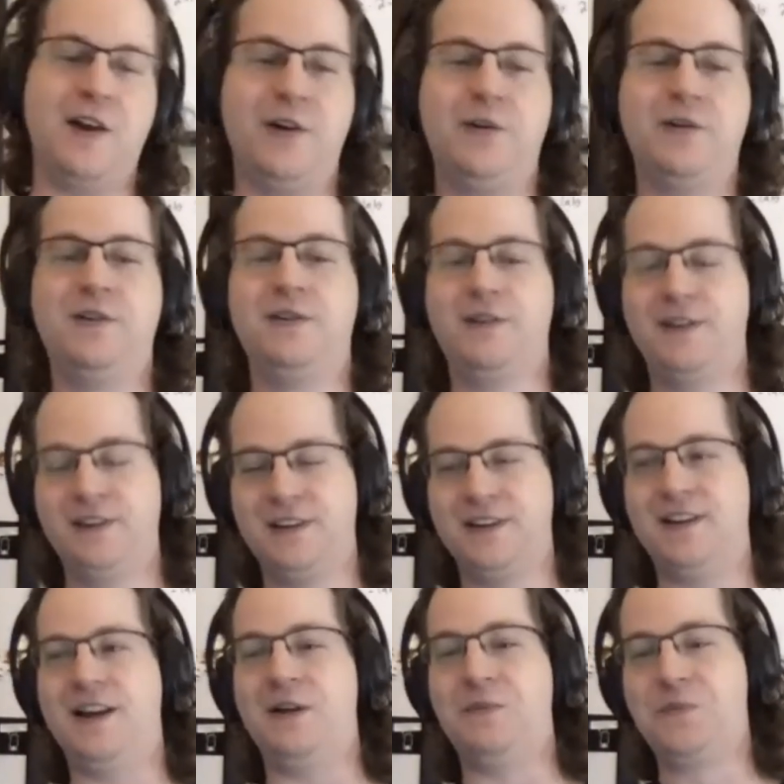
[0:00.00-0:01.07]
so
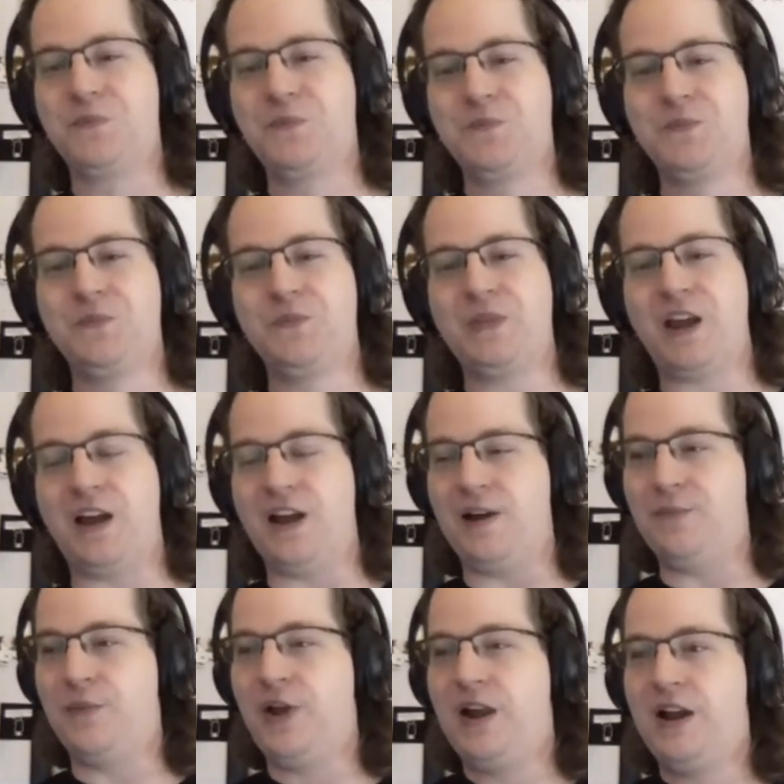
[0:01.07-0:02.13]
yeah. Cool.
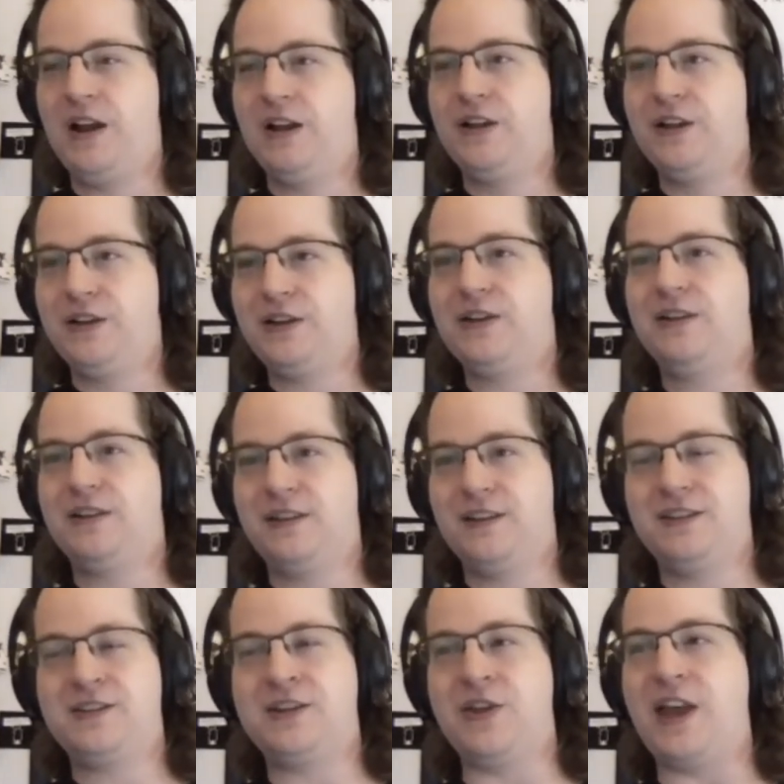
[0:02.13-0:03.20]
Um,
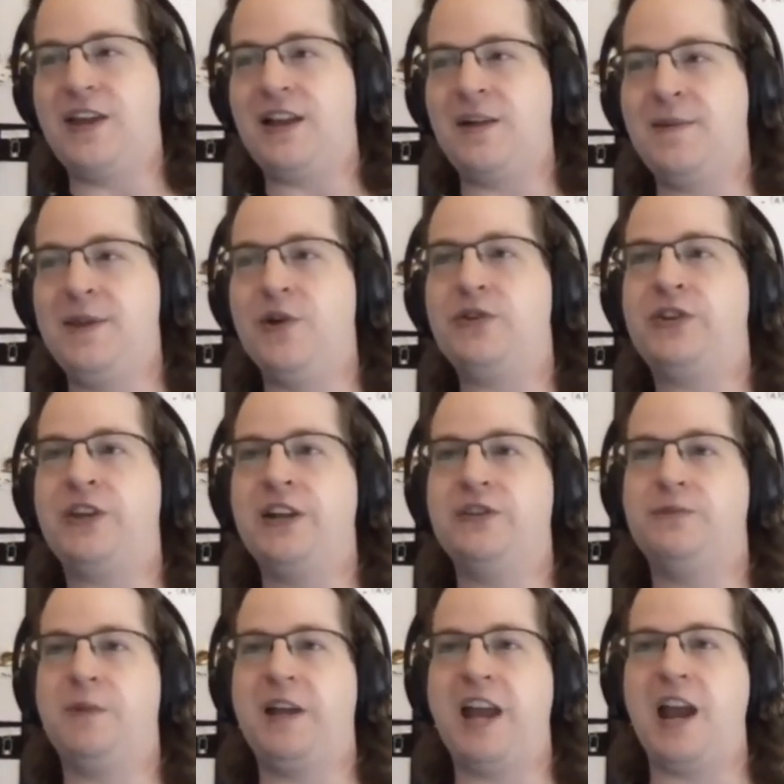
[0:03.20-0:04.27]
so that I mean, those
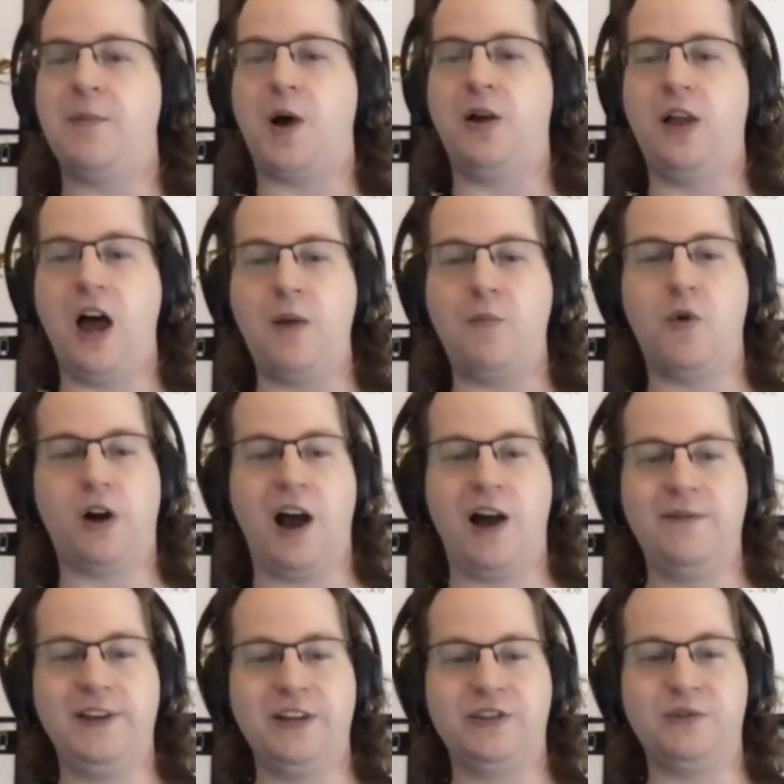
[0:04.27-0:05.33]
things became a lot more
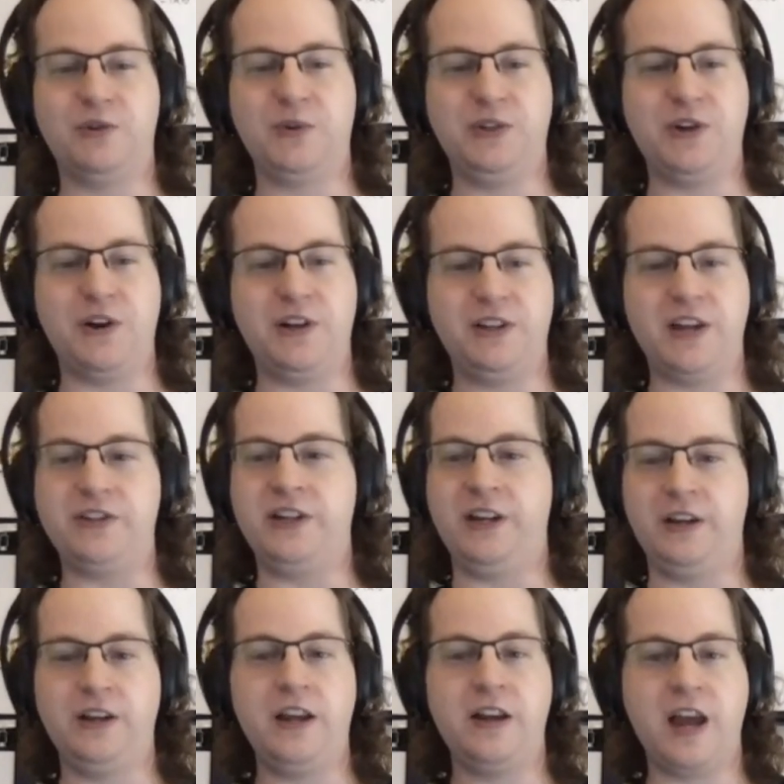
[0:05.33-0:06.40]
obvious once we started
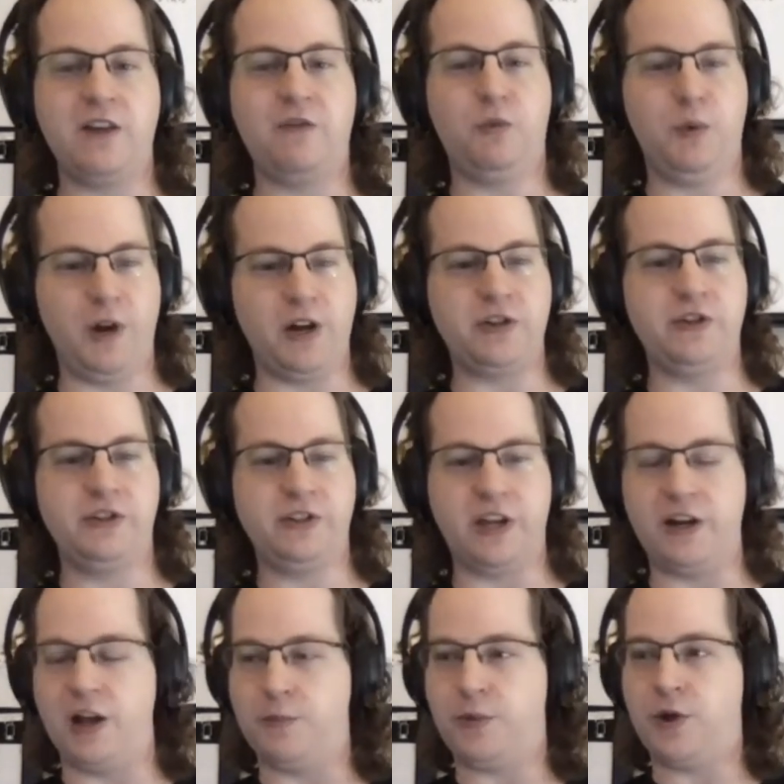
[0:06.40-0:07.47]
testing in, in kind of a production
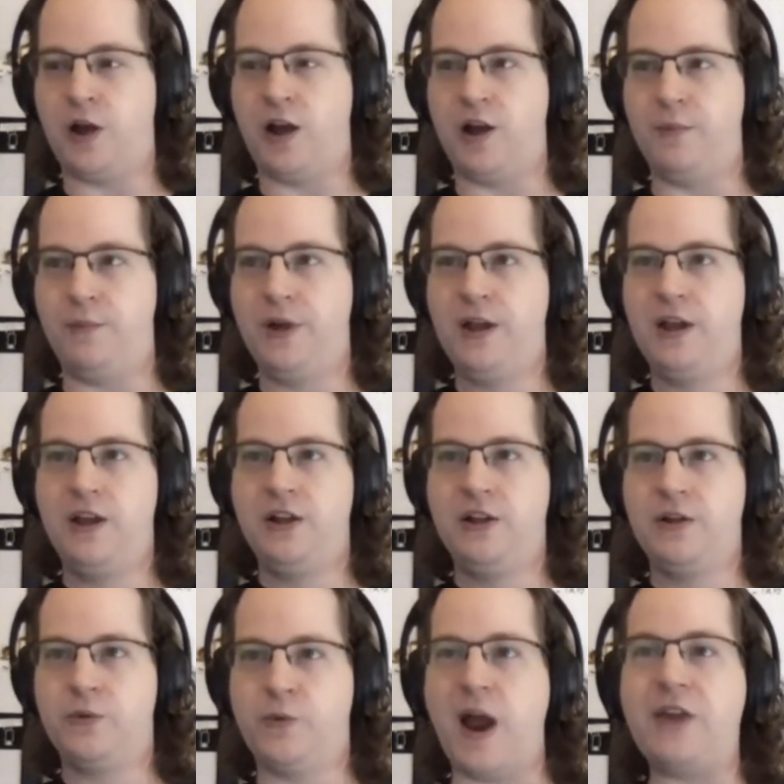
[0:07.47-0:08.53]
setup, um,
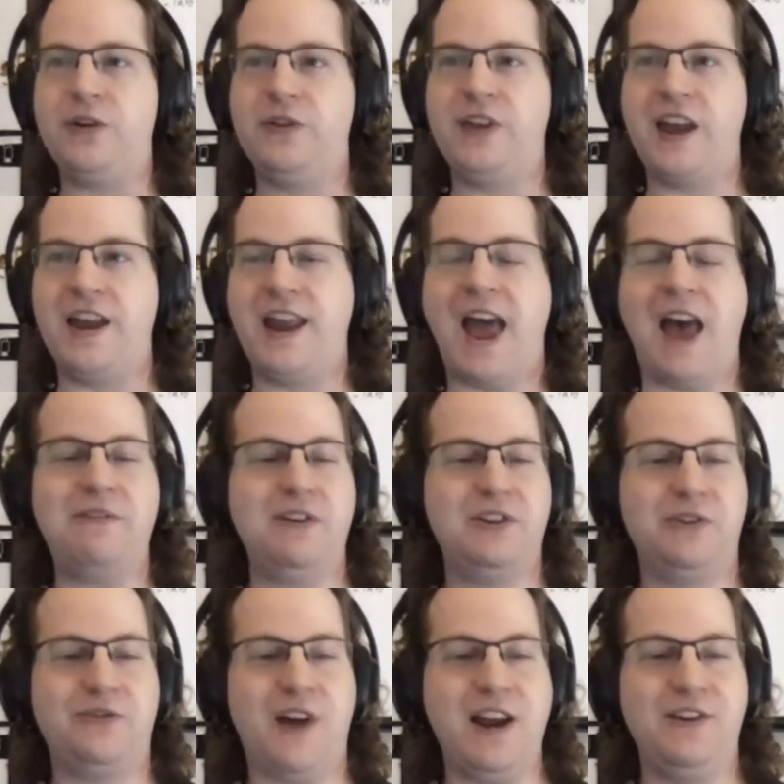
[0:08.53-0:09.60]
rather than having
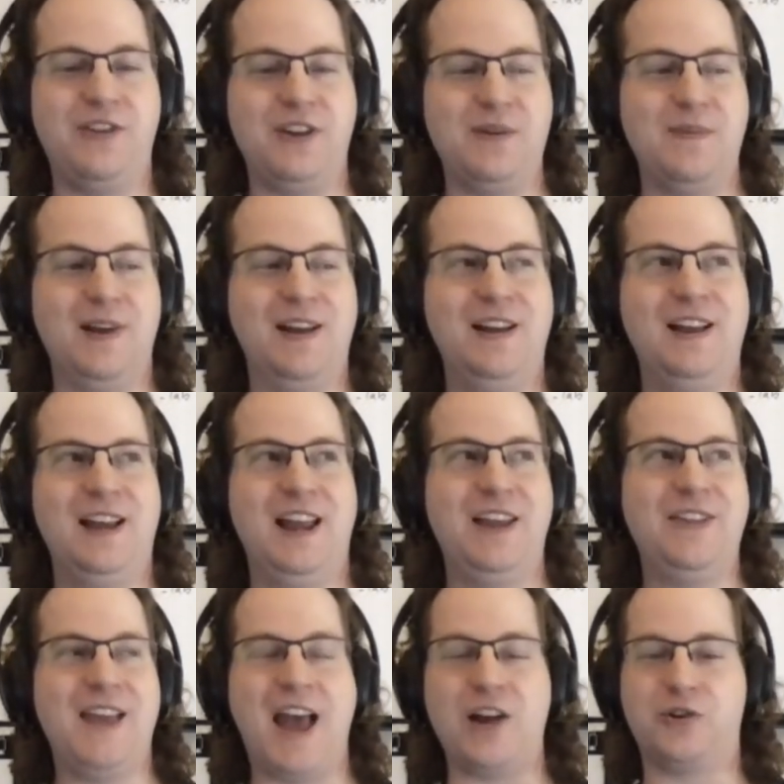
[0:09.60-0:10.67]
to find them
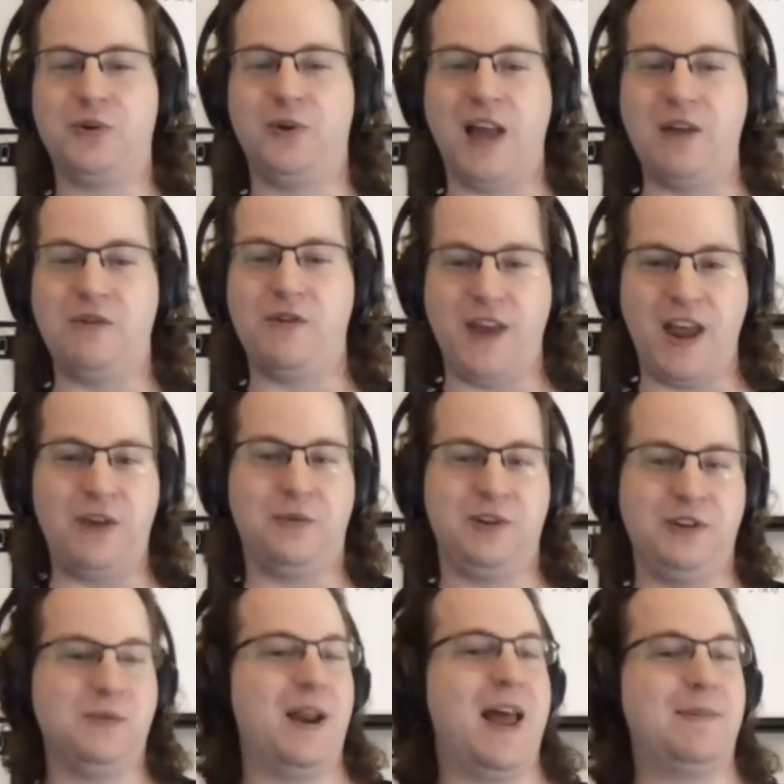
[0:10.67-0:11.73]
in the actual live event,
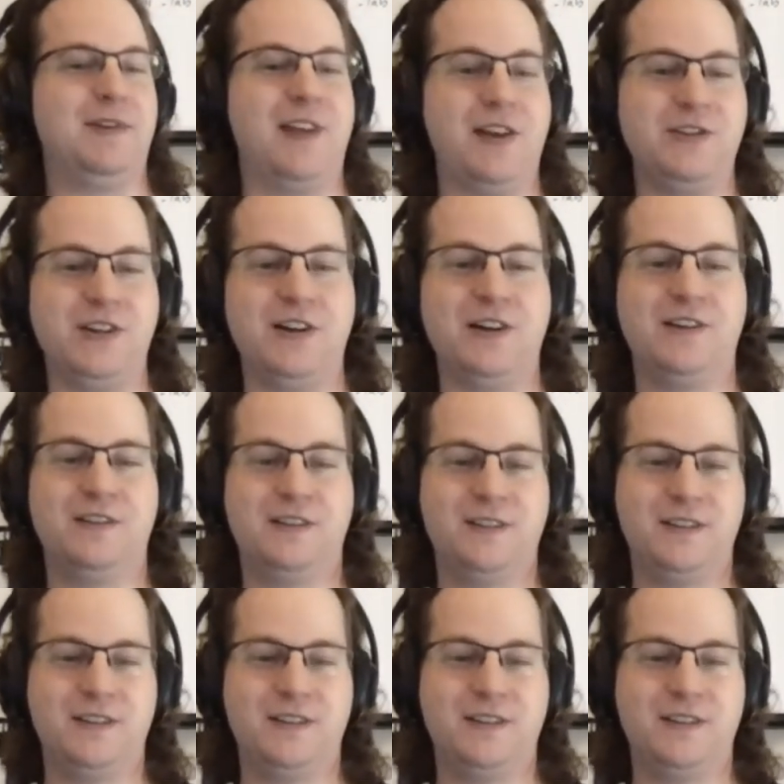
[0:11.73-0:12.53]
which is what happened last year.